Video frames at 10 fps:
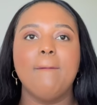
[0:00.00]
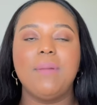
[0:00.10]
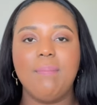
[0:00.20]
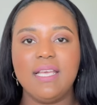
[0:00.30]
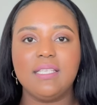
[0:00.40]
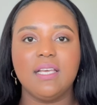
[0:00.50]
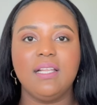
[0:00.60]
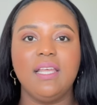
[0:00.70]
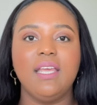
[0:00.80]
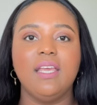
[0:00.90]
But
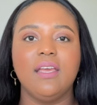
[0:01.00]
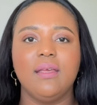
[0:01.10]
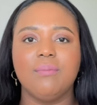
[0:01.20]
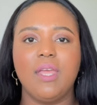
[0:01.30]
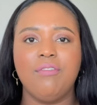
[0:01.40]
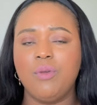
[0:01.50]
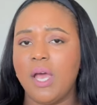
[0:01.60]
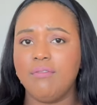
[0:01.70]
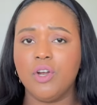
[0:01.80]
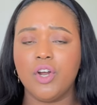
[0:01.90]
basically, if you
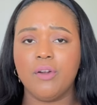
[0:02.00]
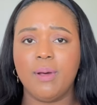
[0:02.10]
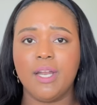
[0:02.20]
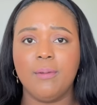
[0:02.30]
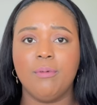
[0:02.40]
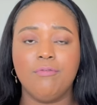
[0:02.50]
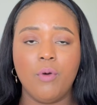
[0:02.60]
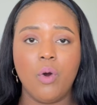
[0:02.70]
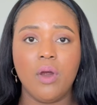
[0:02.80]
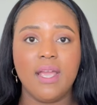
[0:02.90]
haven't heard about it
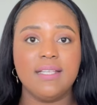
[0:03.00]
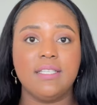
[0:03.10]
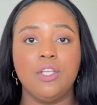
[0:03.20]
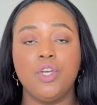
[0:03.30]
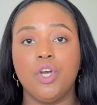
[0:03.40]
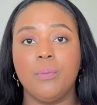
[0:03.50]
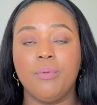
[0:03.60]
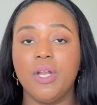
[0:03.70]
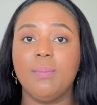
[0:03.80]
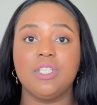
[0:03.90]
before, is you're
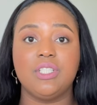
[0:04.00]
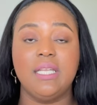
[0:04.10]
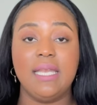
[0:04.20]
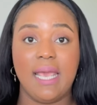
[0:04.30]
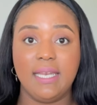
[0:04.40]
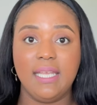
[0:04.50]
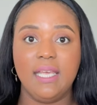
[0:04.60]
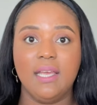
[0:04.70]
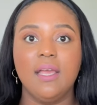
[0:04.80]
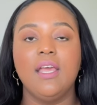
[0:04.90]
pretty much the
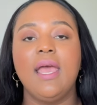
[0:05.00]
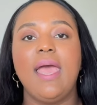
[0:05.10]
nanny,